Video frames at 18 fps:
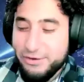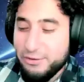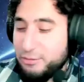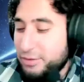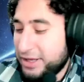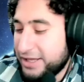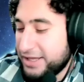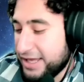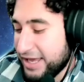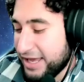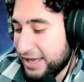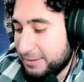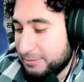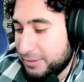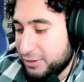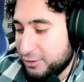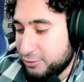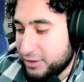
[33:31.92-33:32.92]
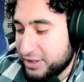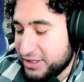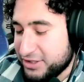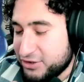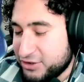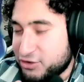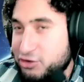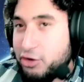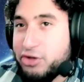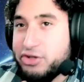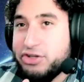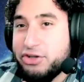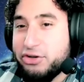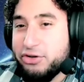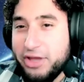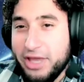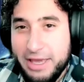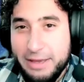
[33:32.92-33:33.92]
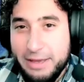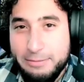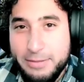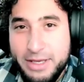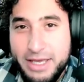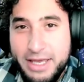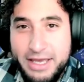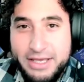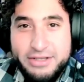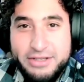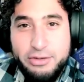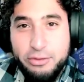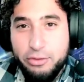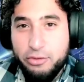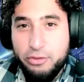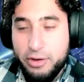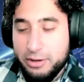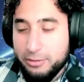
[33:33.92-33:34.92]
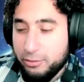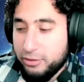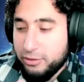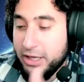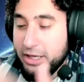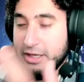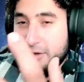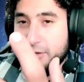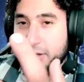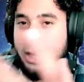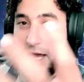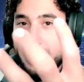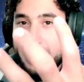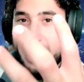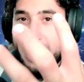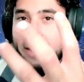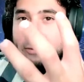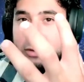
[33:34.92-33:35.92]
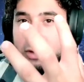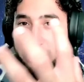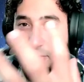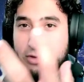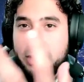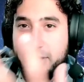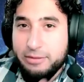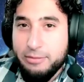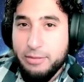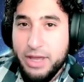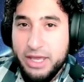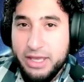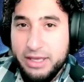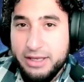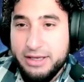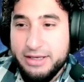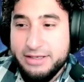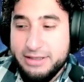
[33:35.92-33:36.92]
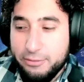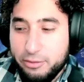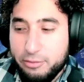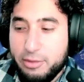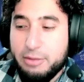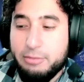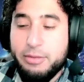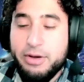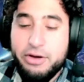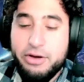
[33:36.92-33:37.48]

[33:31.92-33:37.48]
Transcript: you were playing the game and you were like, this is such a good game. So incredible. You're like, I have to learn how to make it because I want to make my